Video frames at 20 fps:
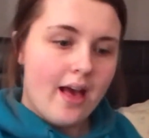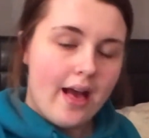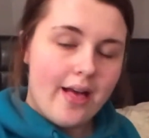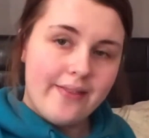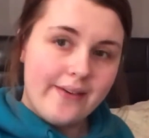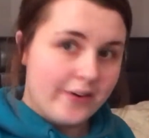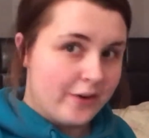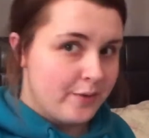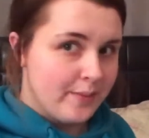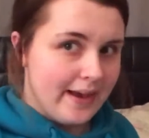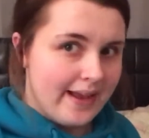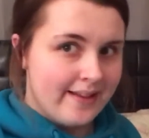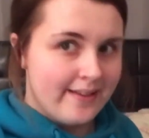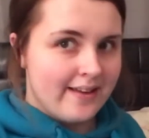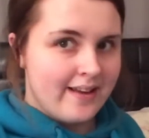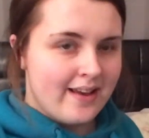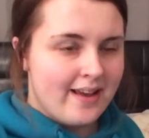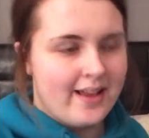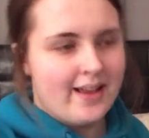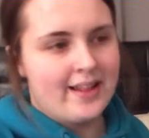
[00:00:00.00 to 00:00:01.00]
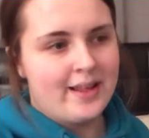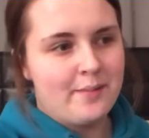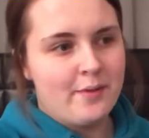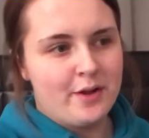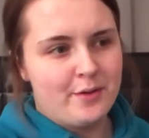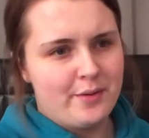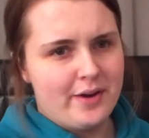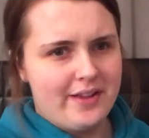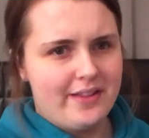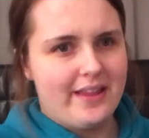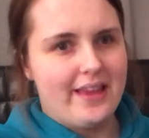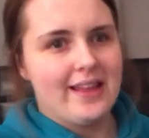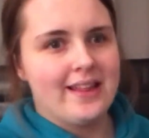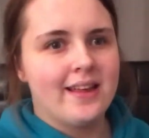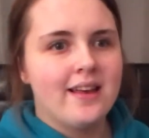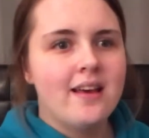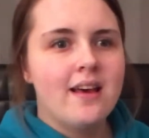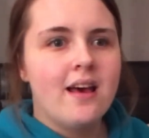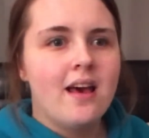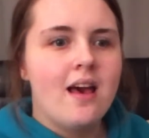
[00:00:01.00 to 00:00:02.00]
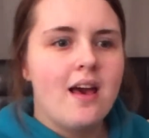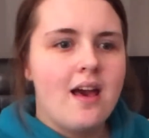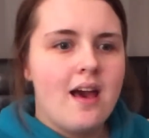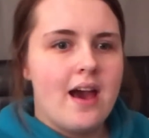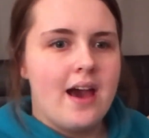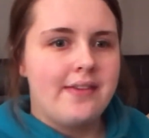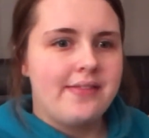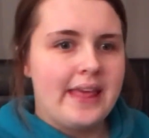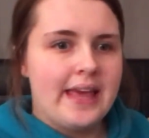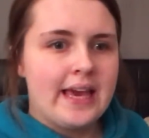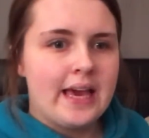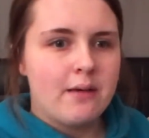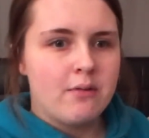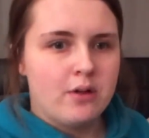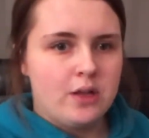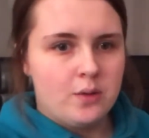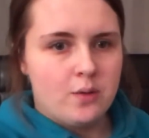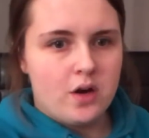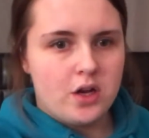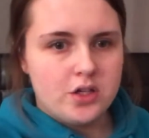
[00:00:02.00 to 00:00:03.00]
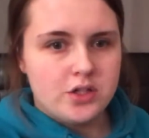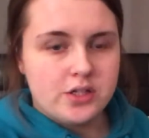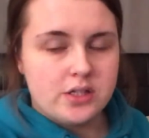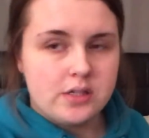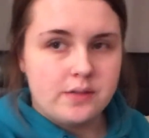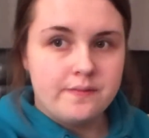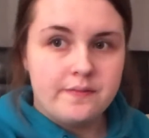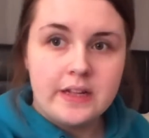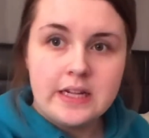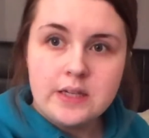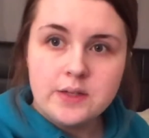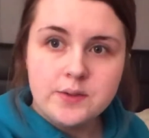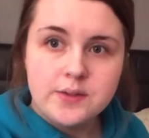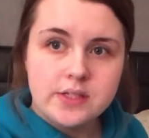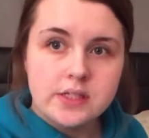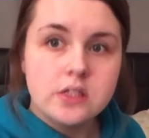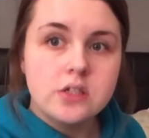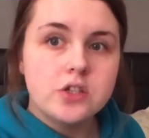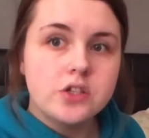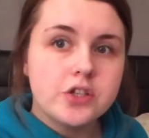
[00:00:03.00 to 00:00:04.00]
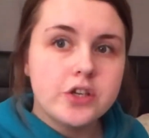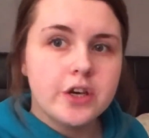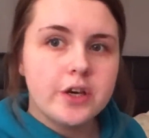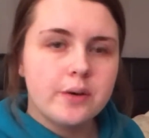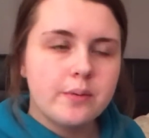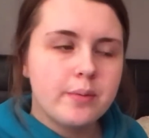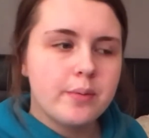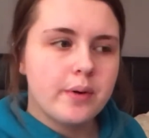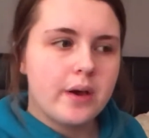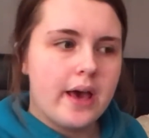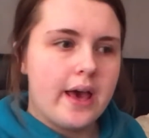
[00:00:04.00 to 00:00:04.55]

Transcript: And then go to bed. And I'm out of breath again. I think I'm going to watch some videos on YouTube.